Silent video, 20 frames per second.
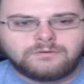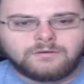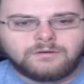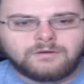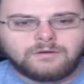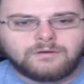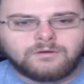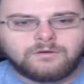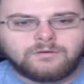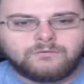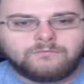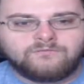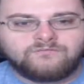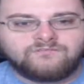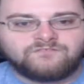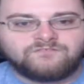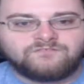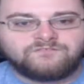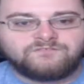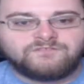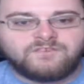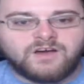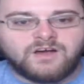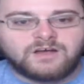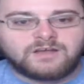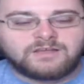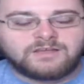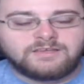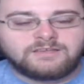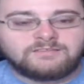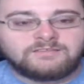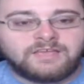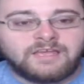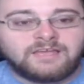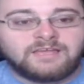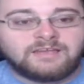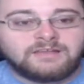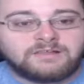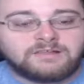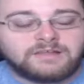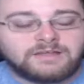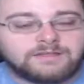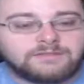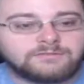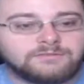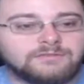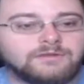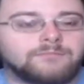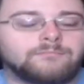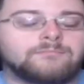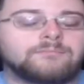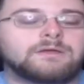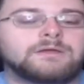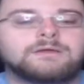Oh, fuck, he's healing them.